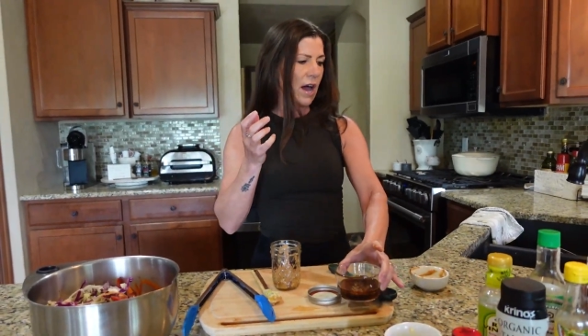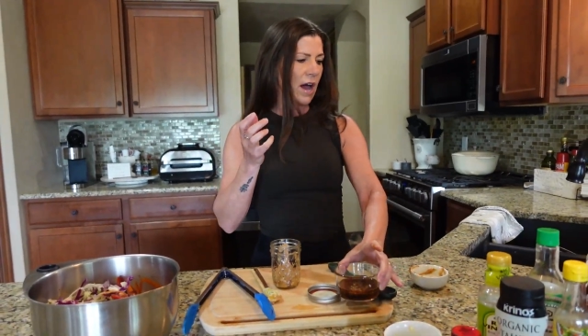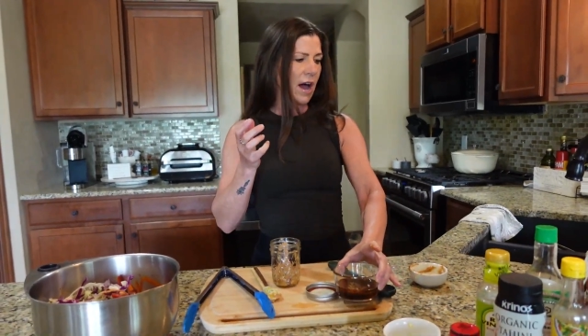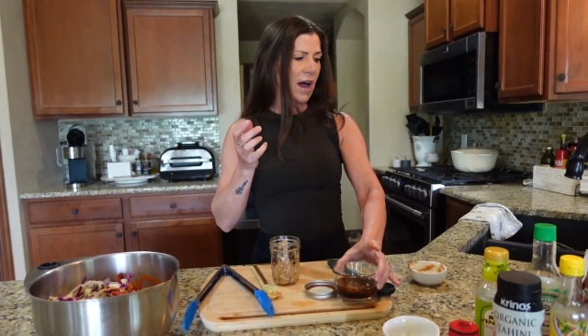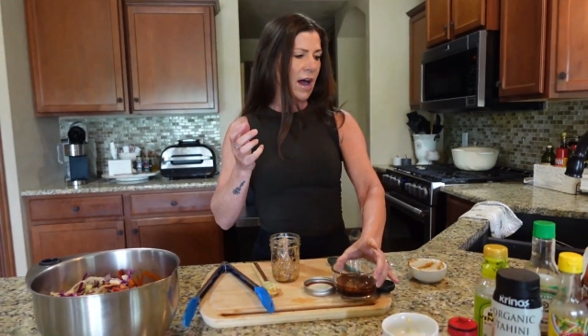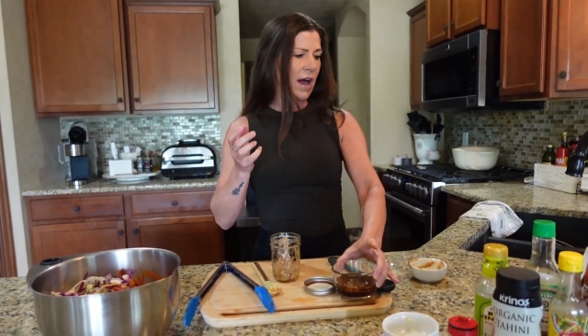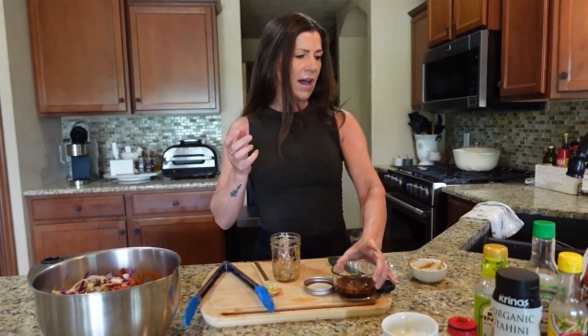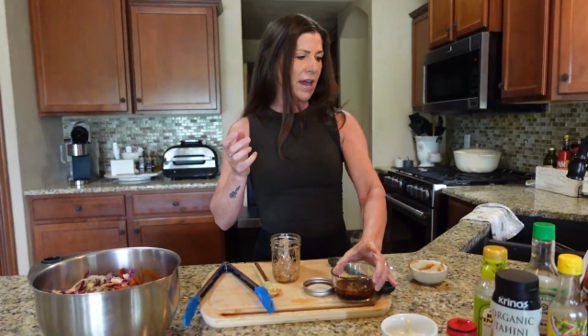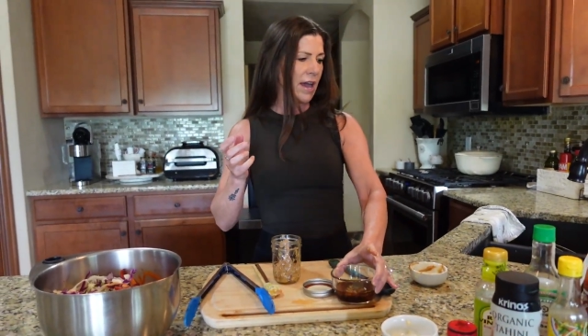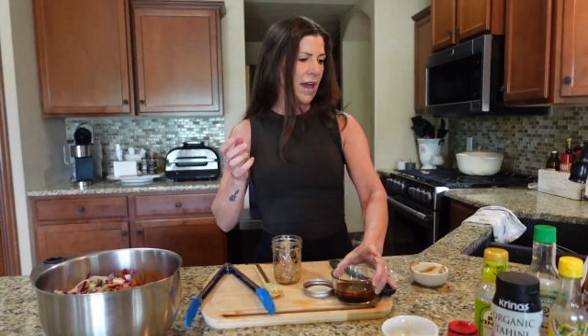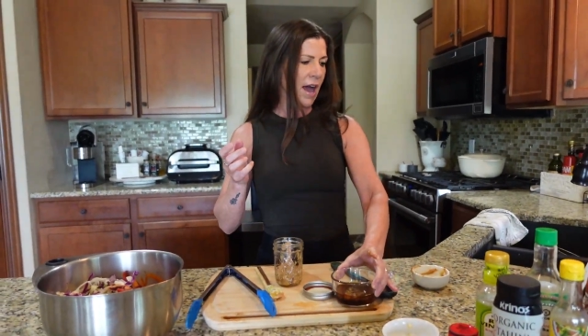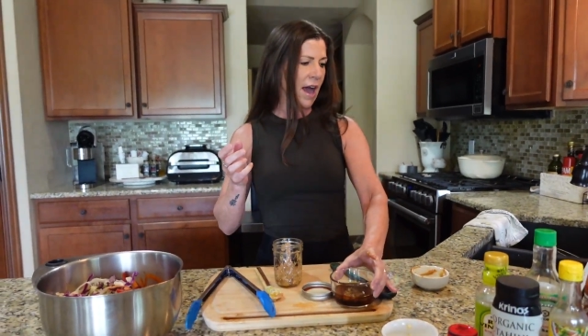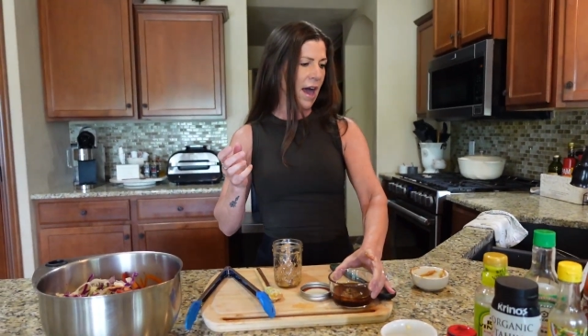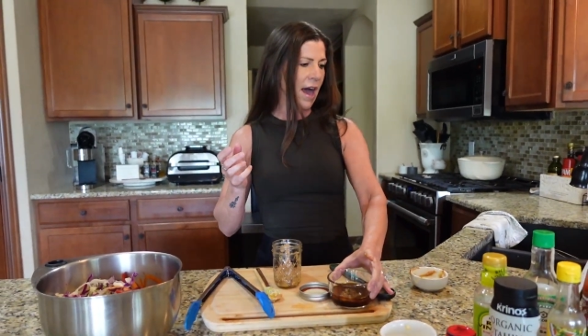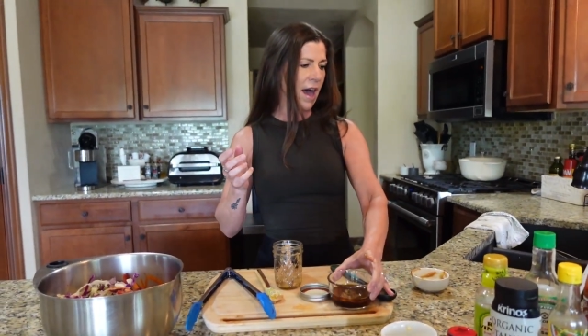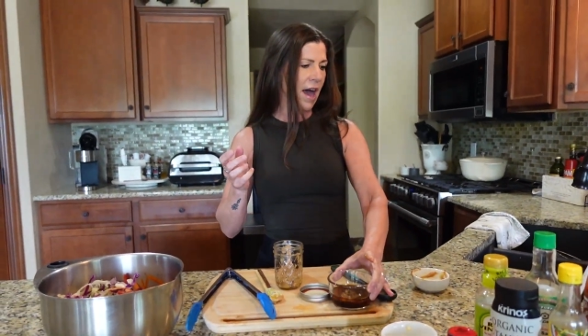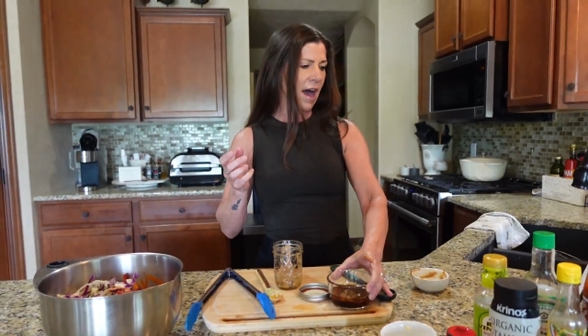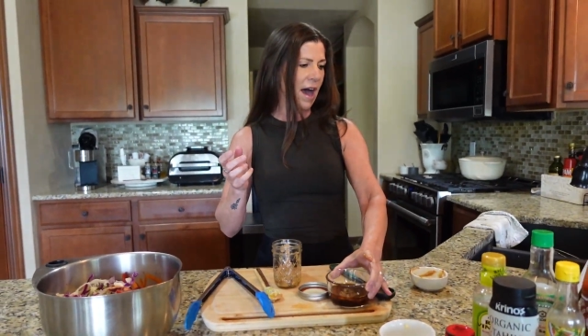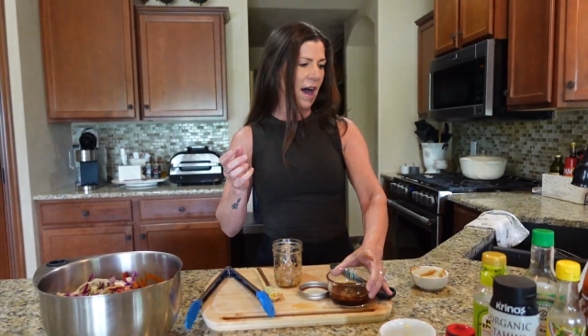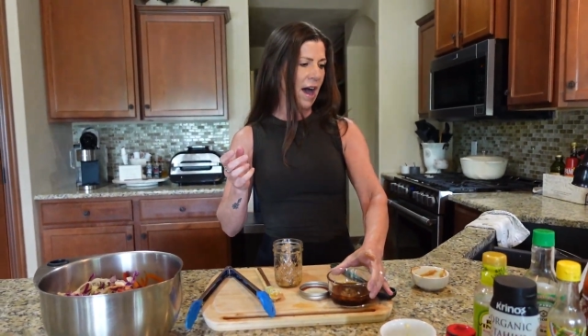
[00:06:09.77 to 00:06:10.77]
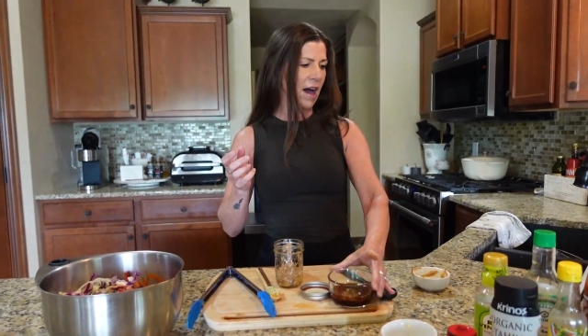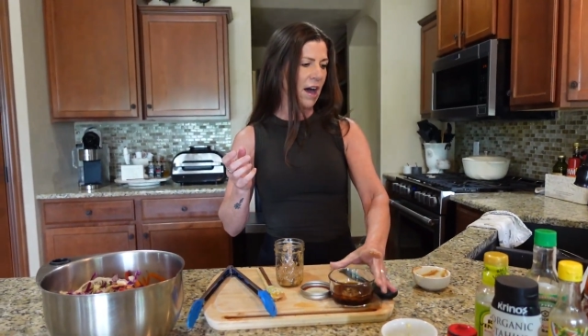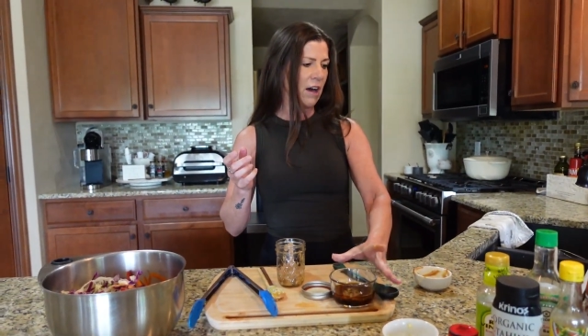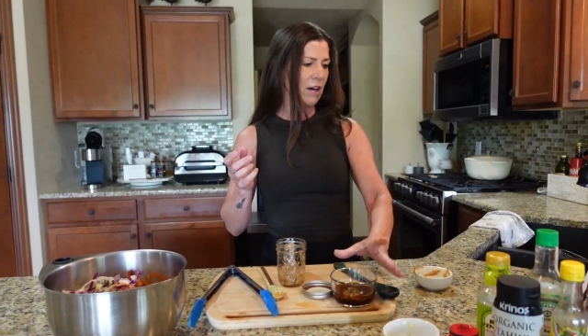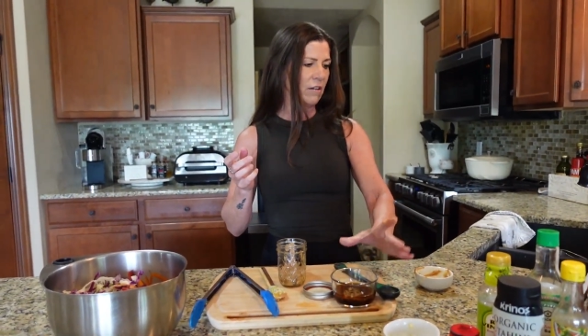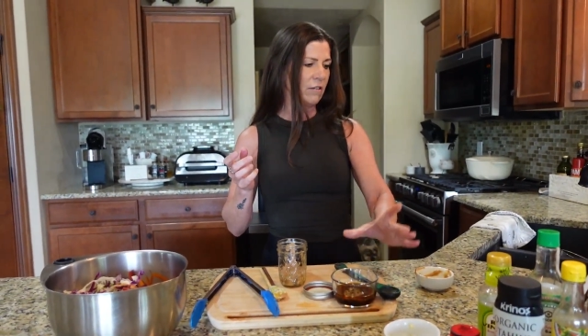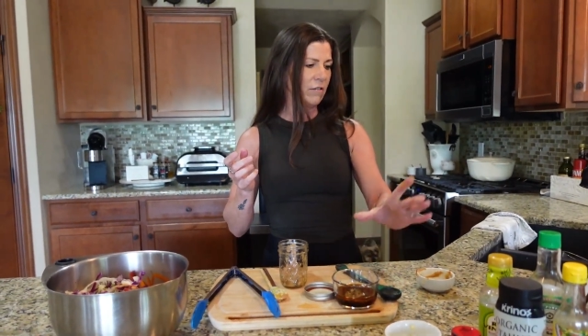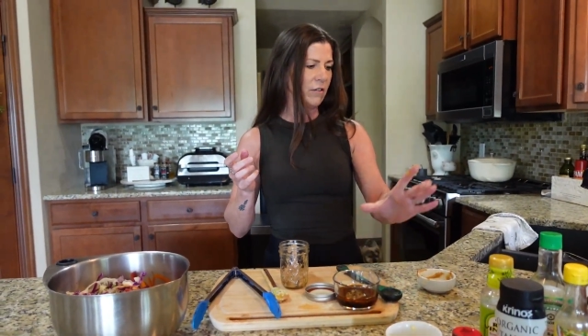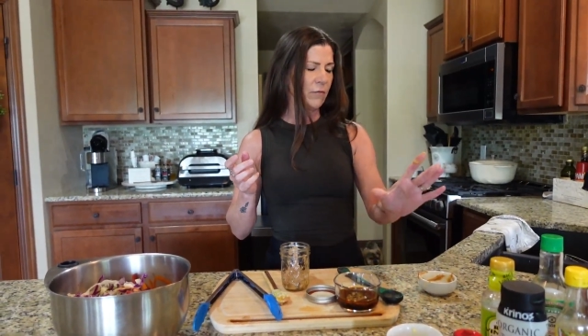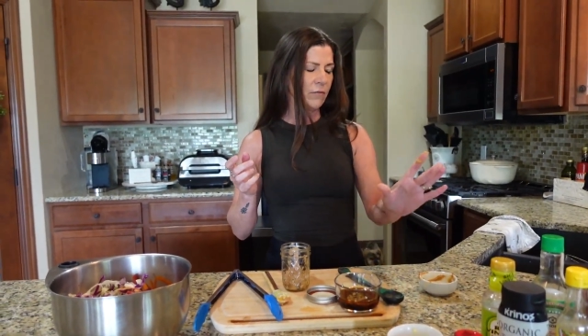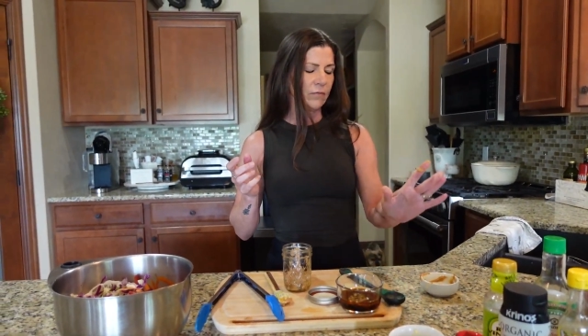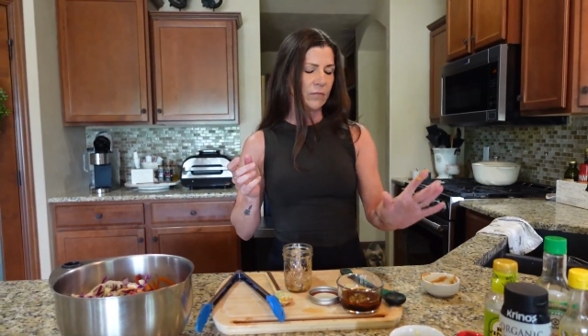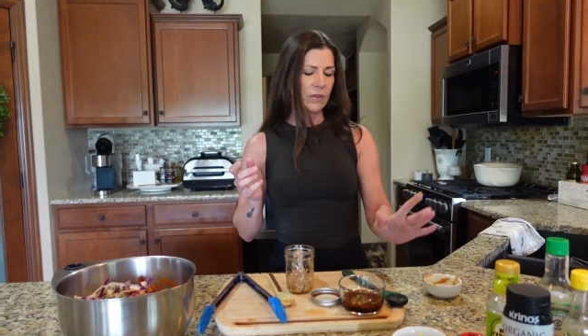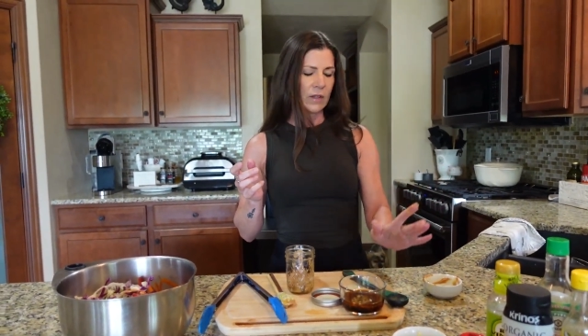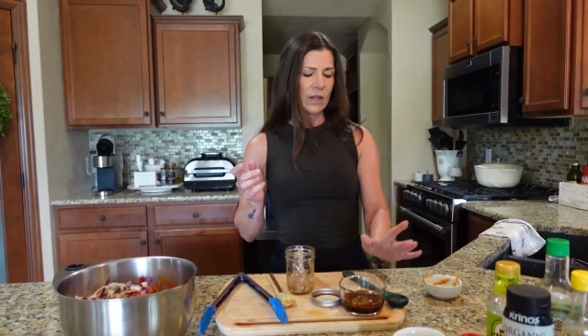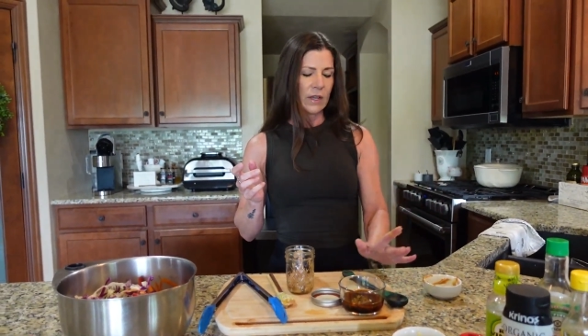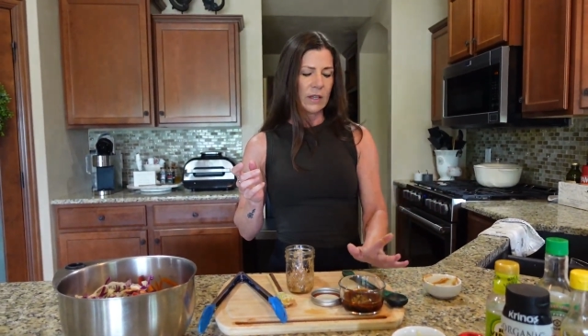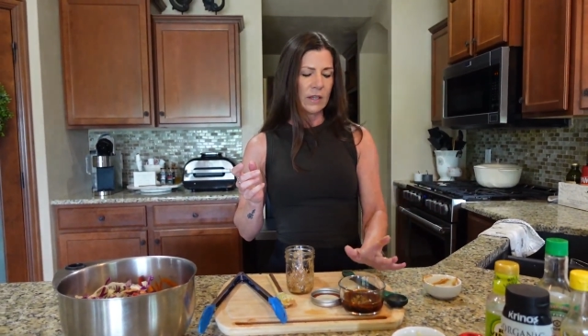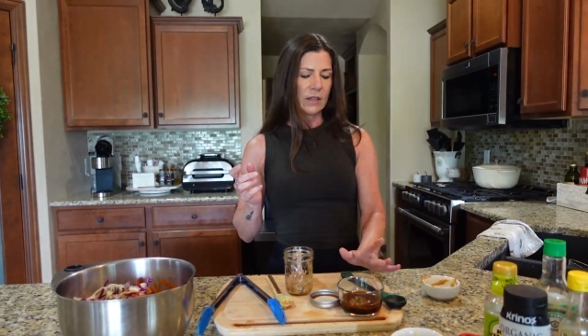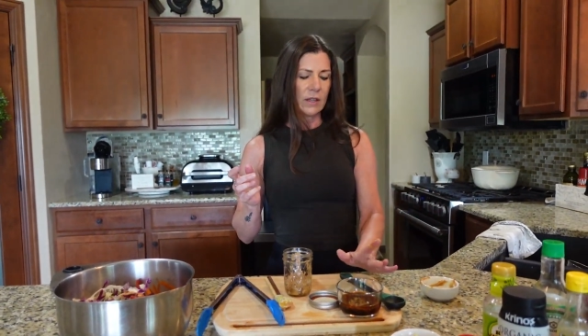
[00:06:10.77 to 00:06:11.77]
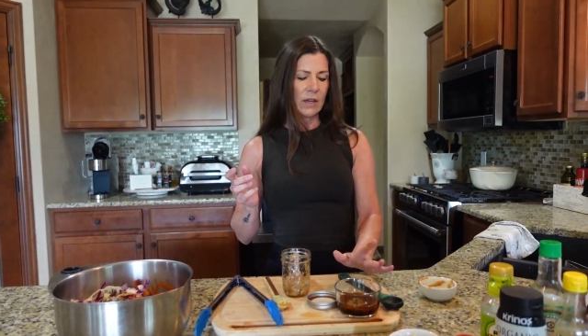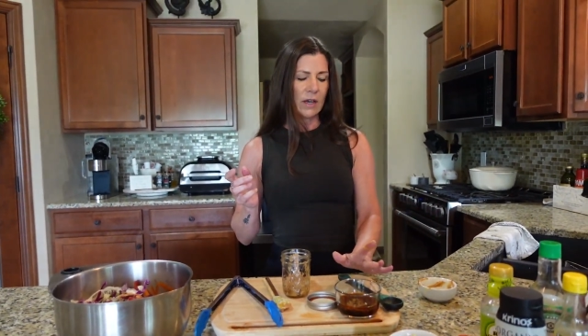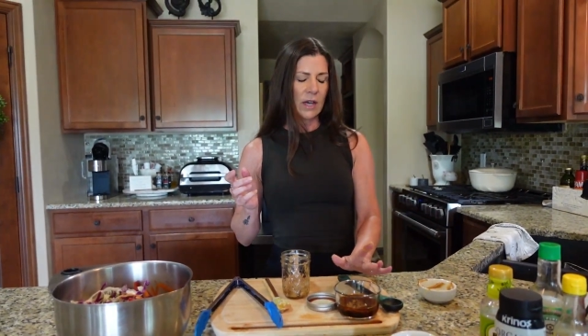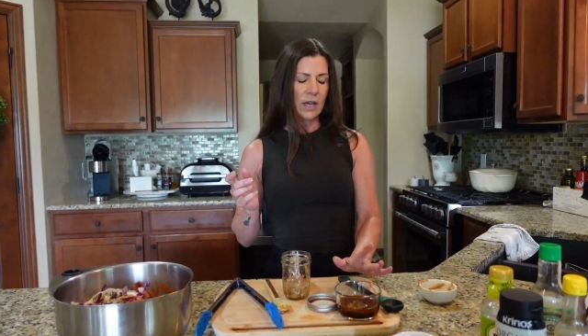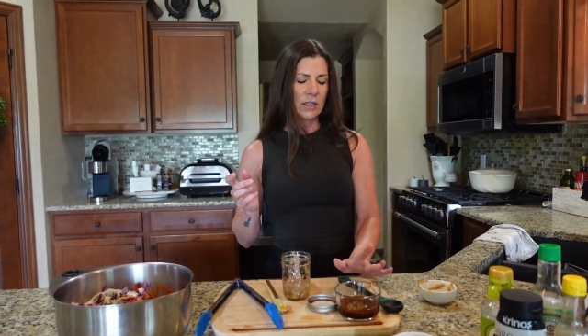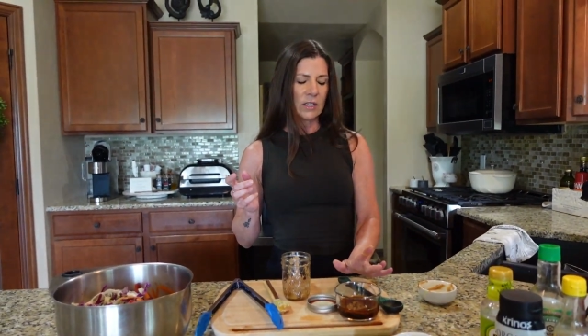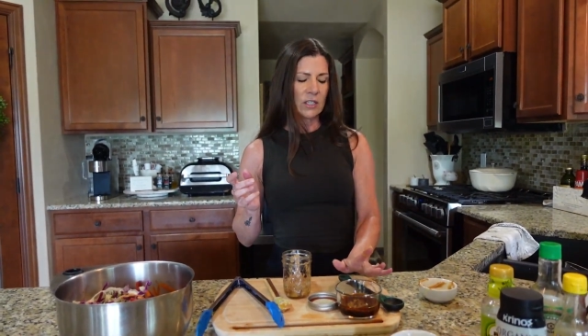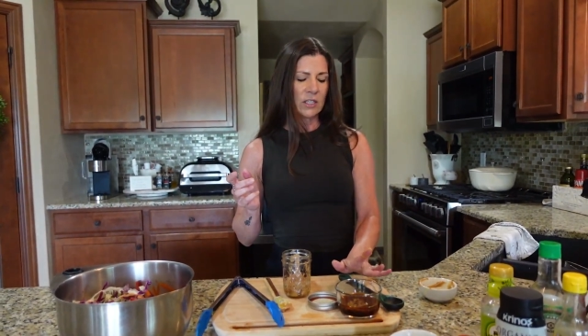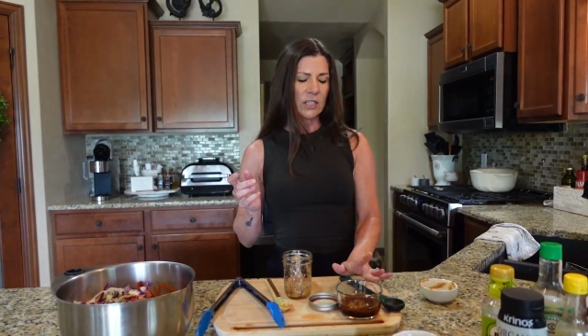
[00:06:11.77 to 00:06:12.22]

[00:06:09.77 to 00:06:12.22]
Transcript: I have a